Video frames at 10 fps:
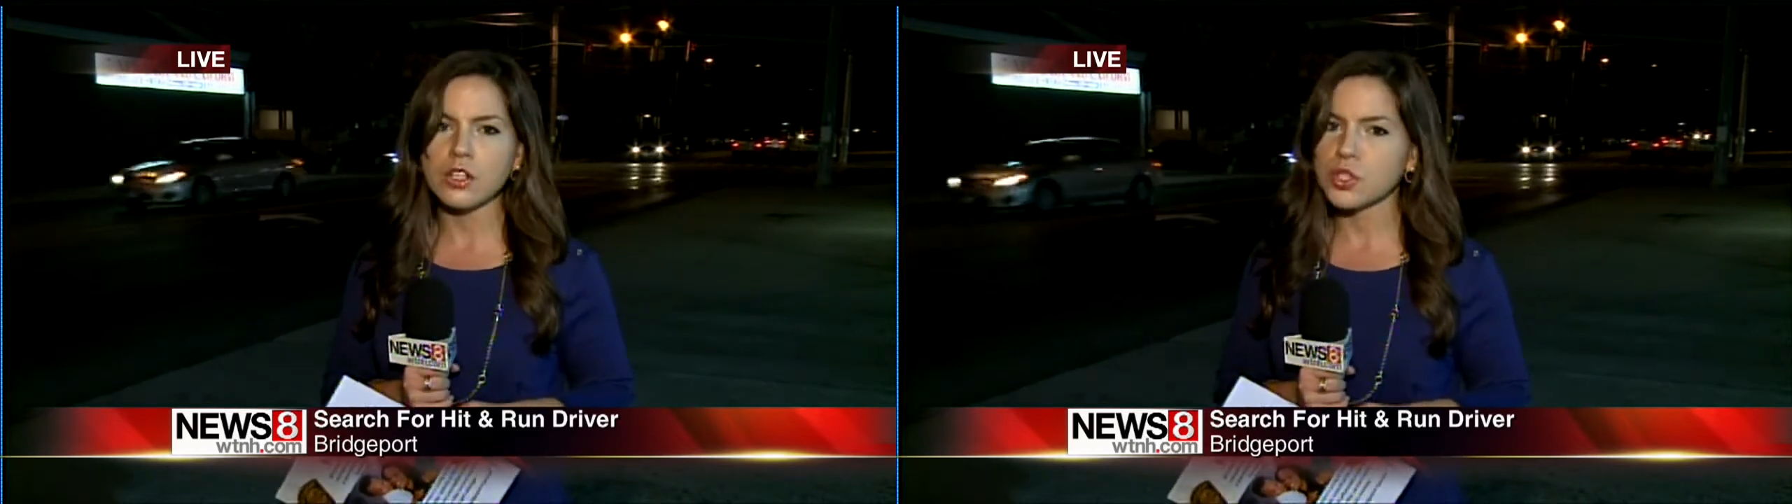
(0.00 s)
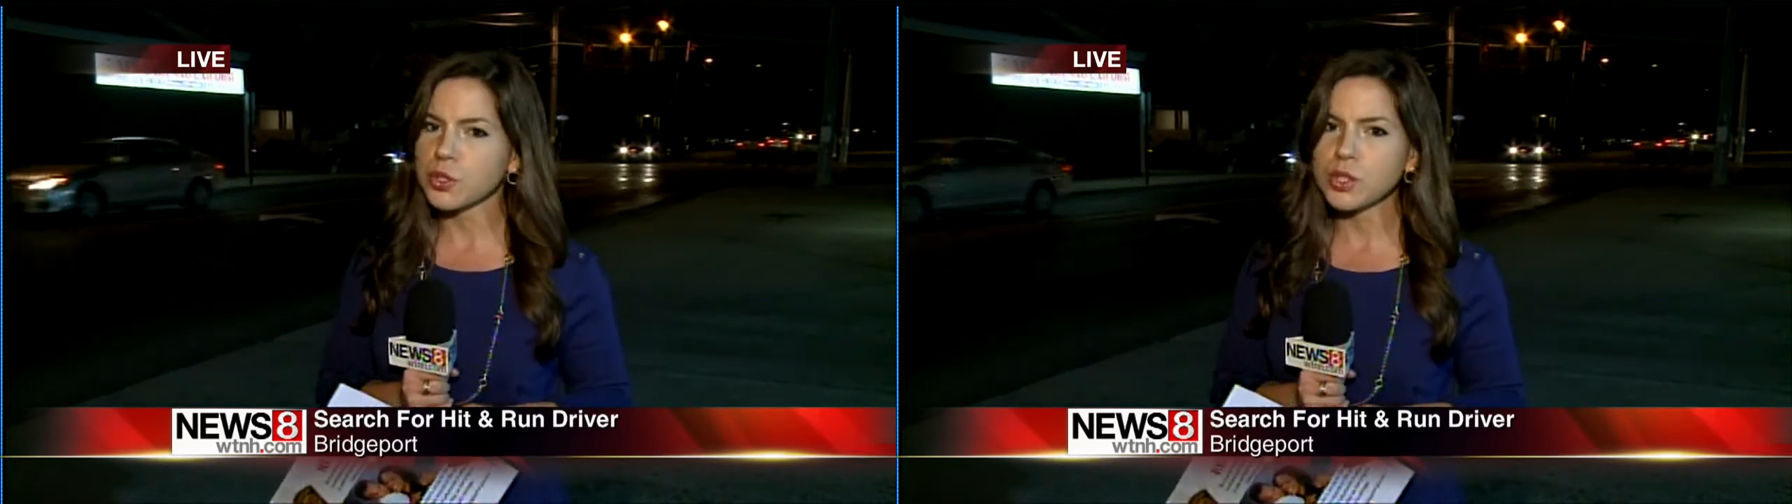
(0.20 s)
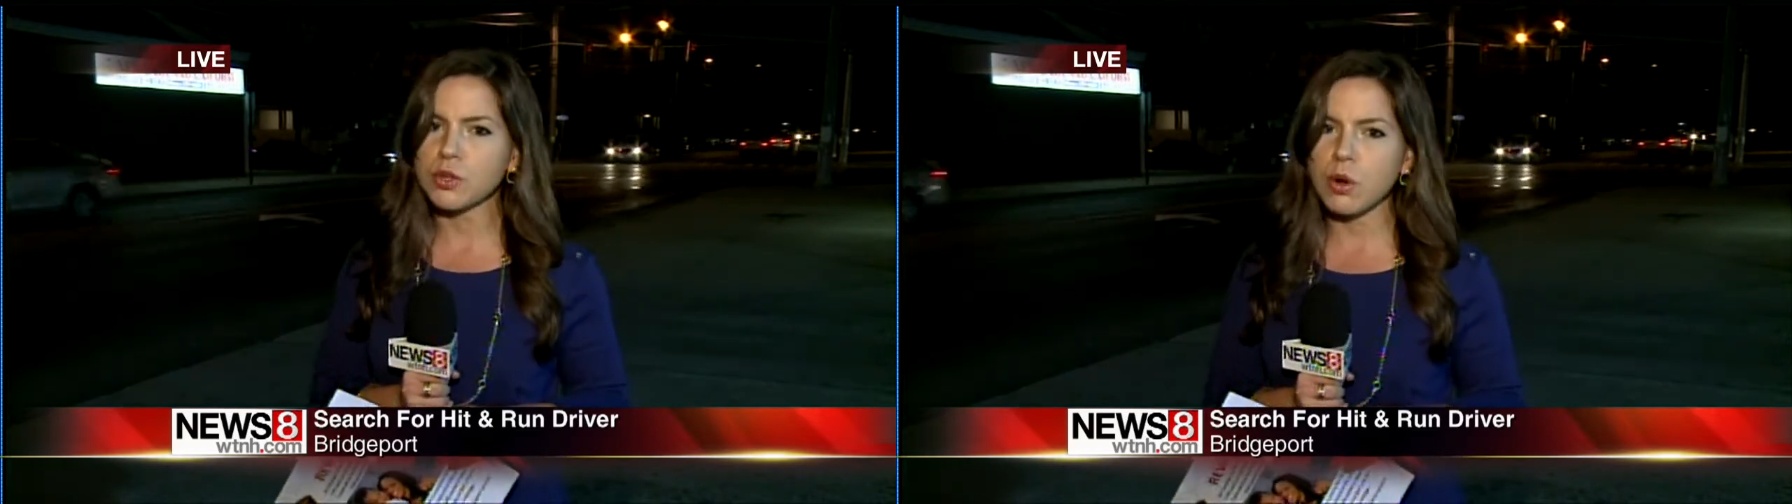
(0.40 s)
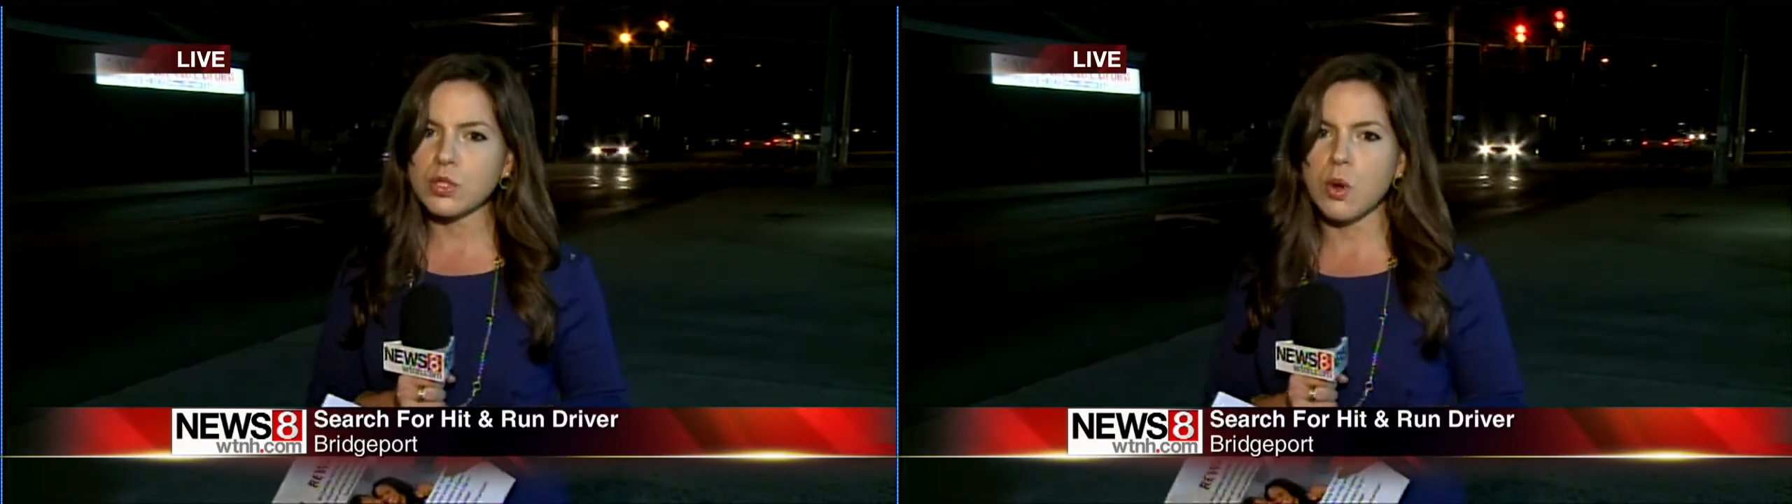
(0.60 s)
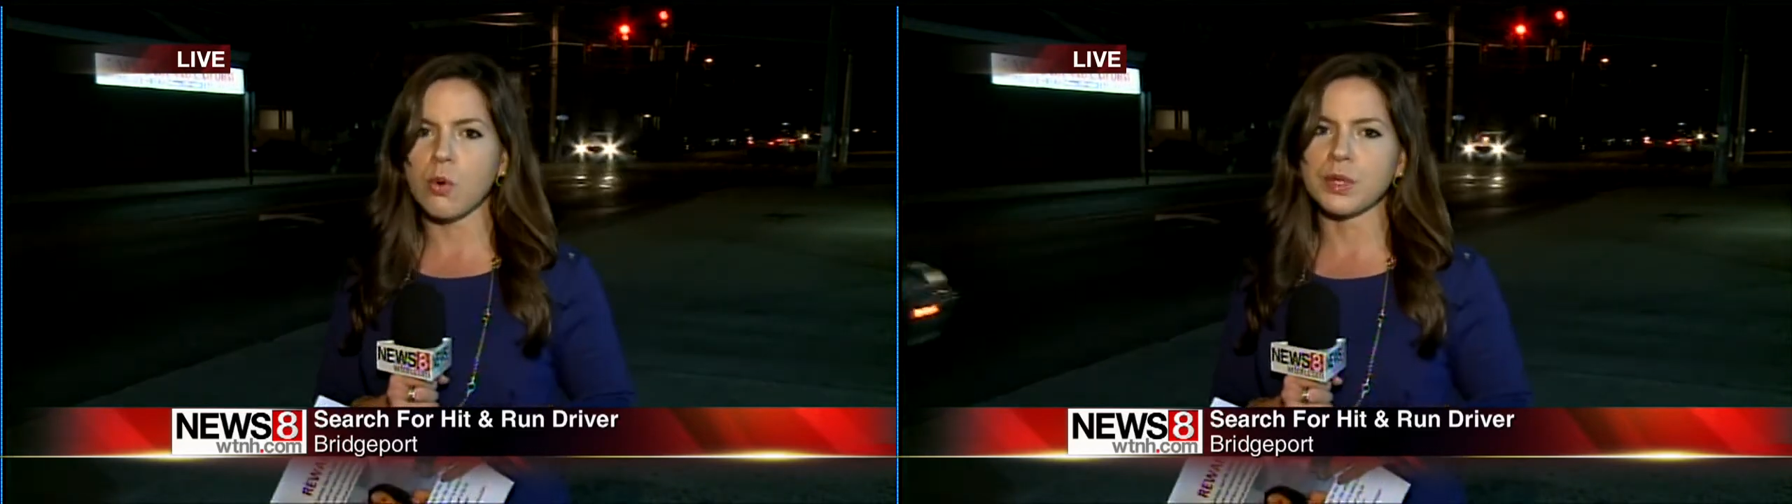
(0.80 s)
two year
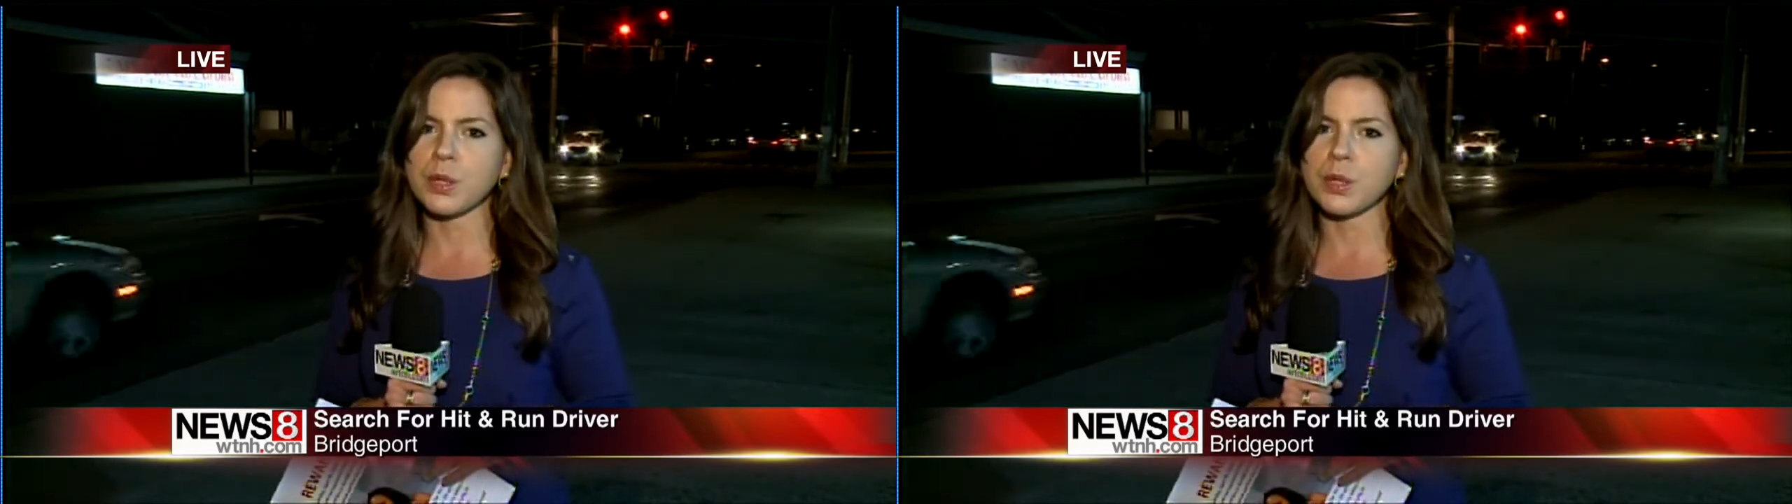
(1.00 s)
old Corey